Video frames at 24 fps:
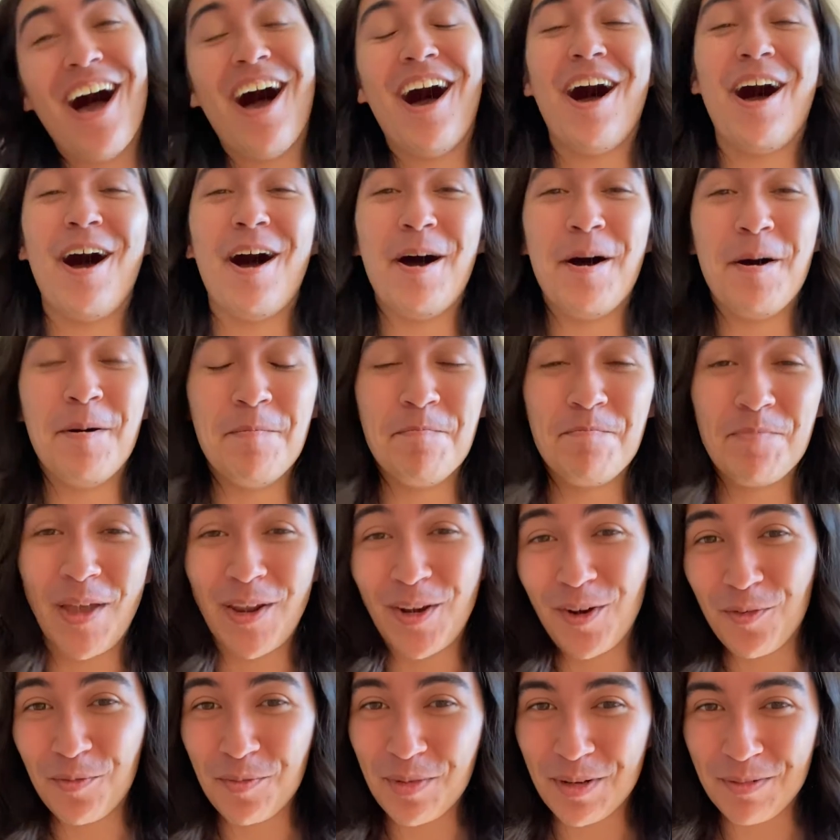I
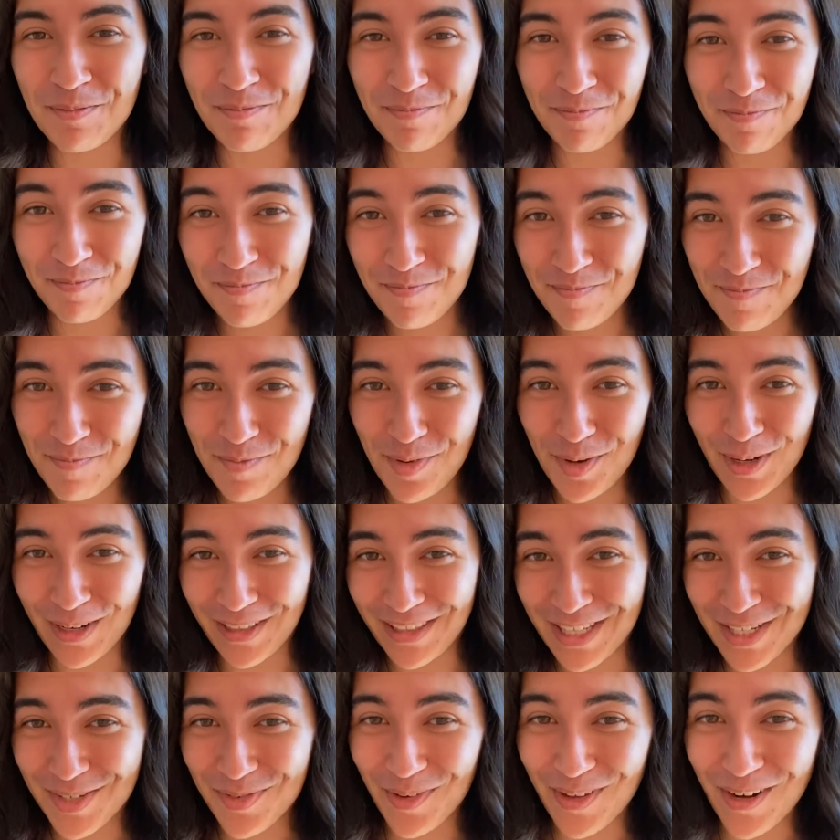know I've been putting
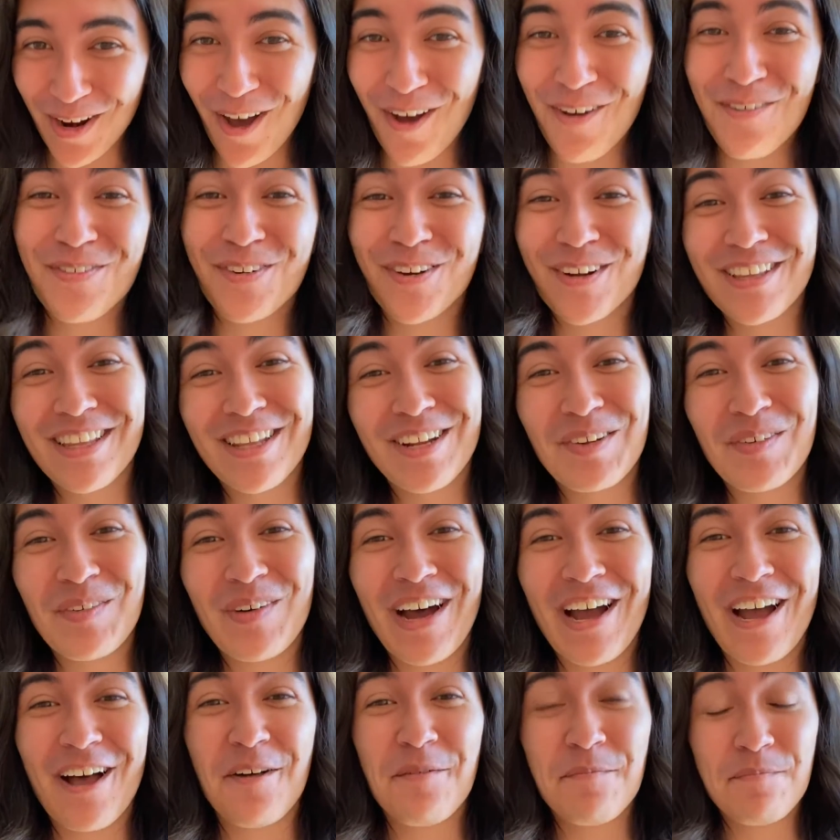this one off for a little
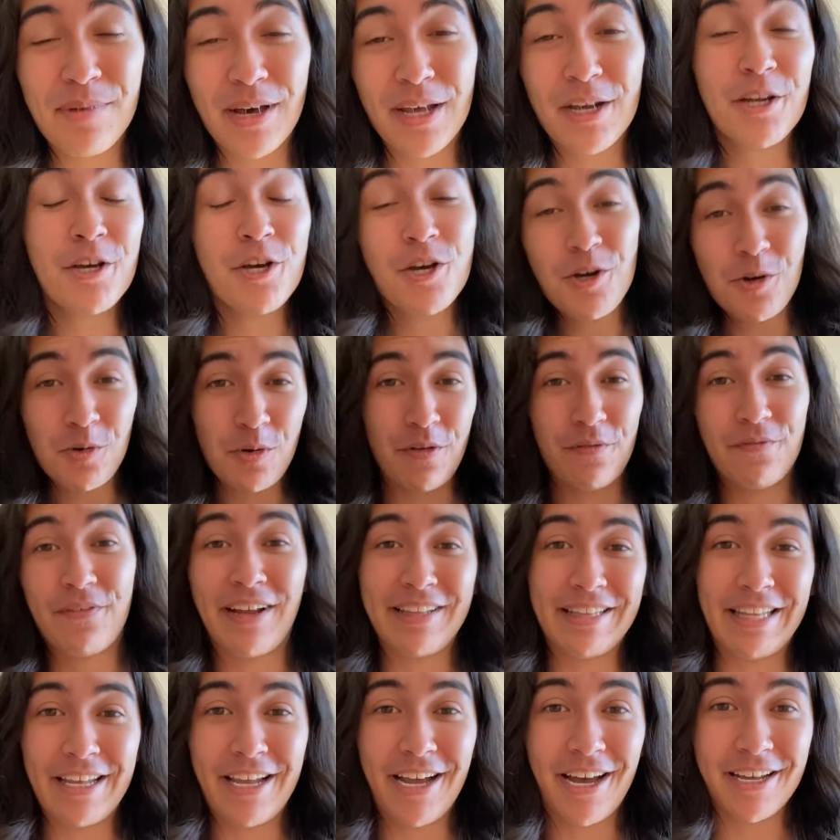while, but we
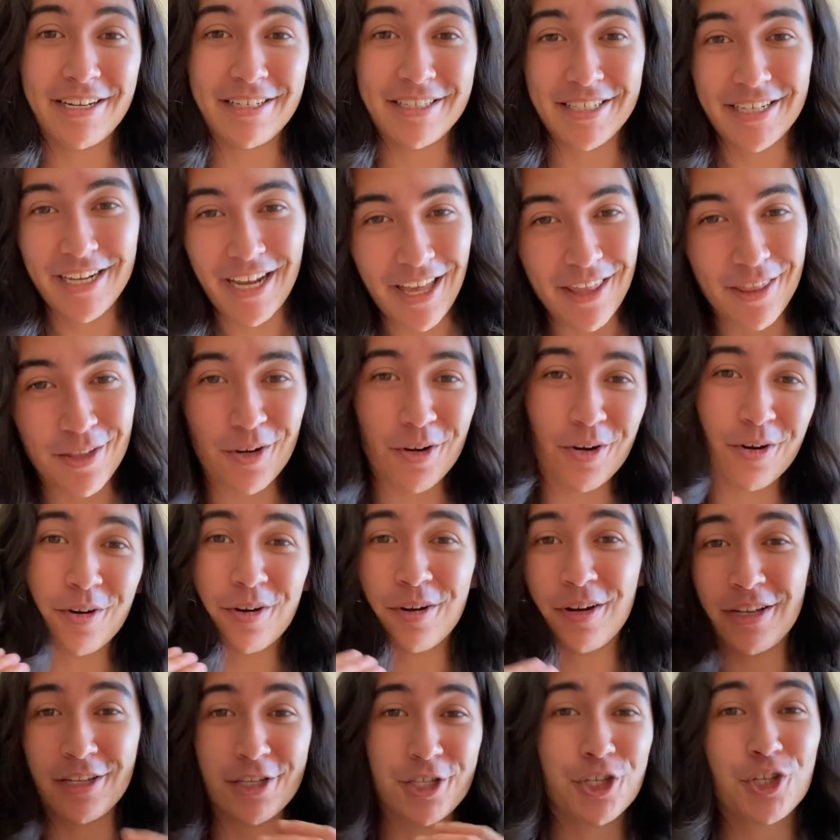finally gotten together
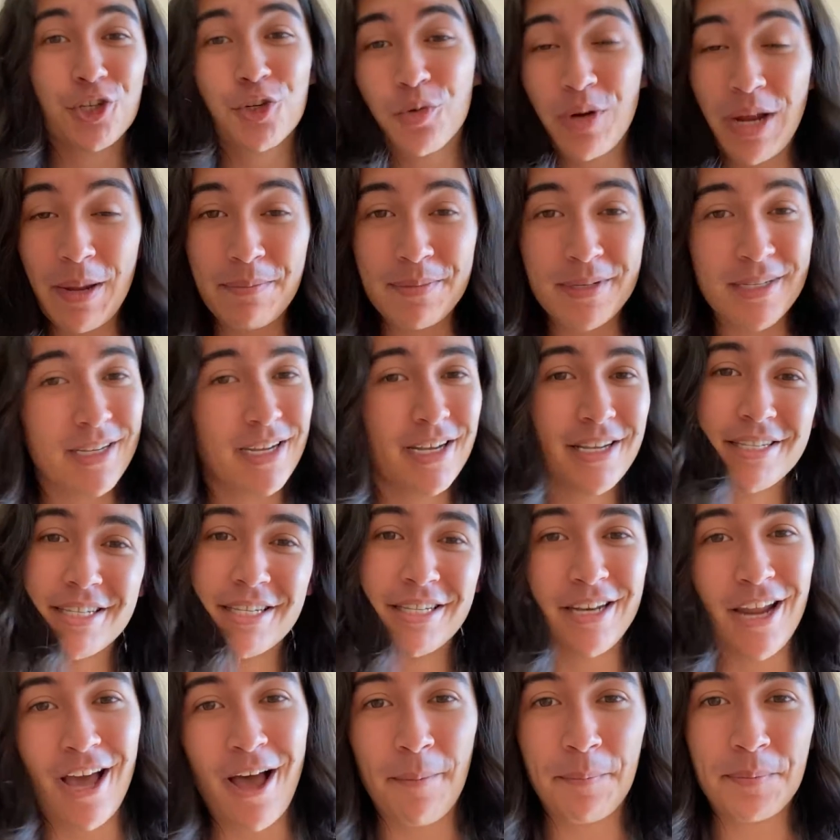a script, a
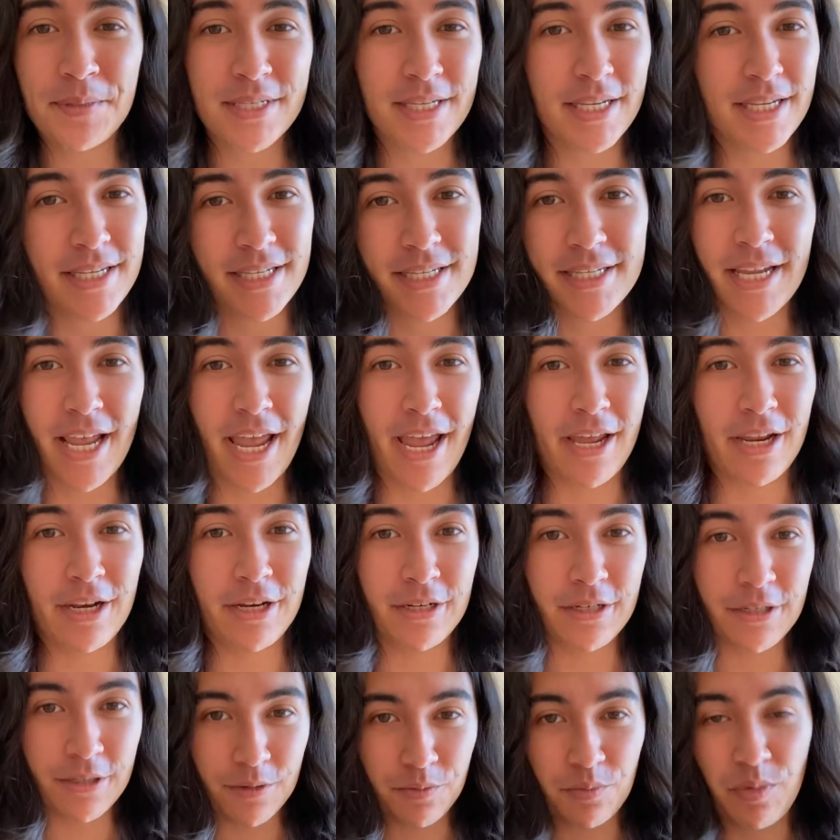synopsis,
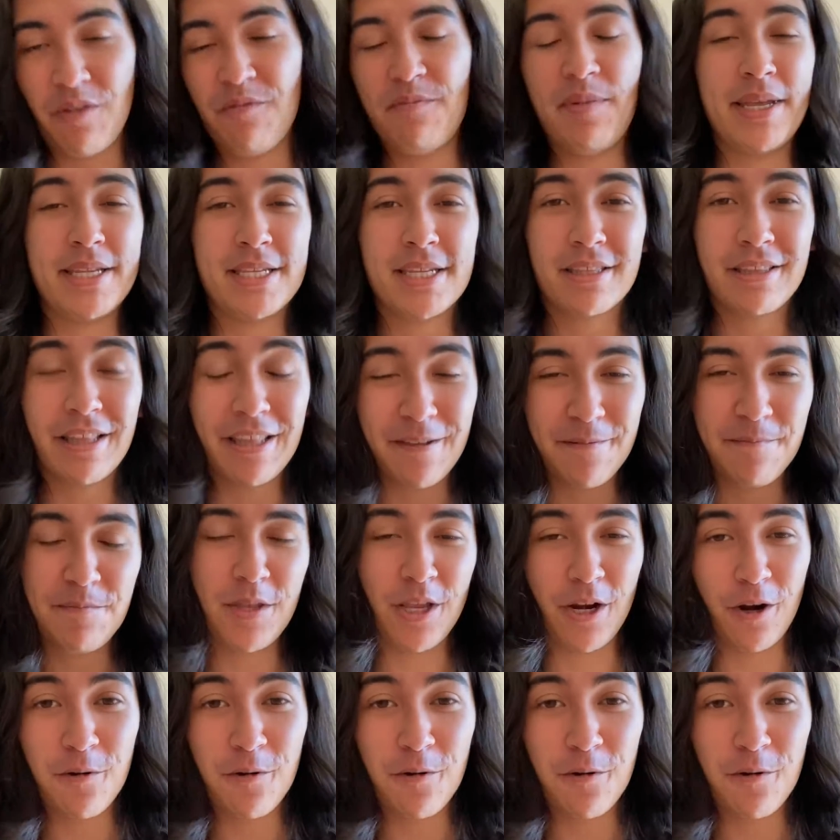and we basically,